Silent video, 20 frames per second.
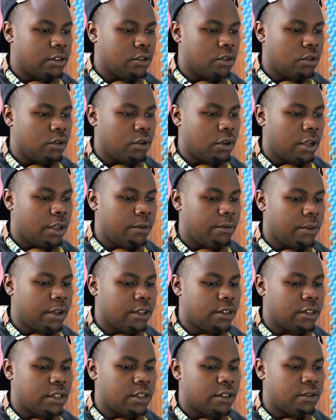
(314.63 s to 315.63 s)
So if
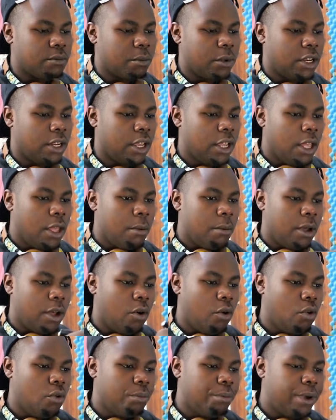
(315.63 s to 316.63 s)
I start painting, but
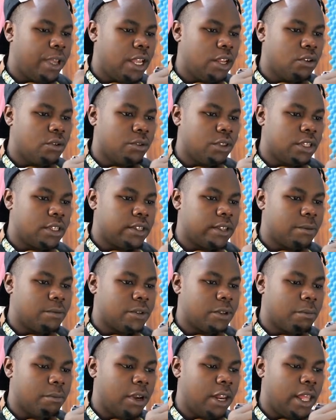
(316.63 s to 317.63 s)
I won't paint on the
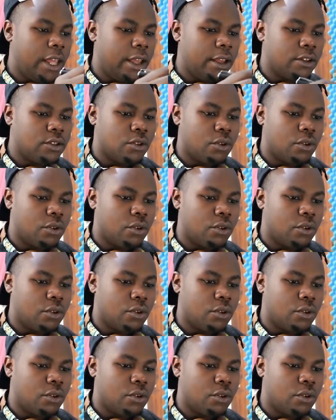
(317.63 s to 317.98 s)
same layer.